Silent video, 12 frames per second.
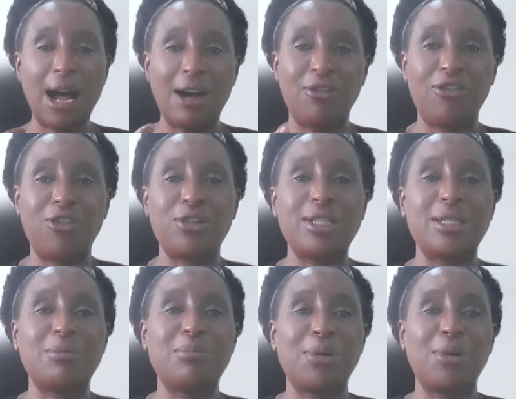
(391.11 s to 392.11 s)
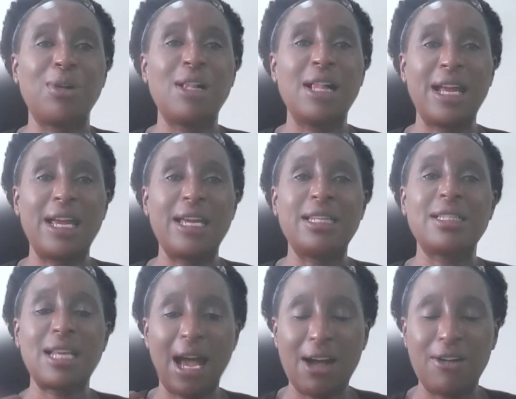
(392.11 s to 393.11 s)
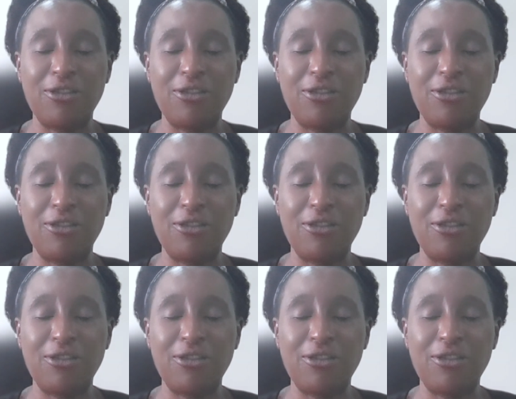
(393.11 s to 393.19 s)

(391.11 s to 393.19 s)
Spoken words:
affordable, and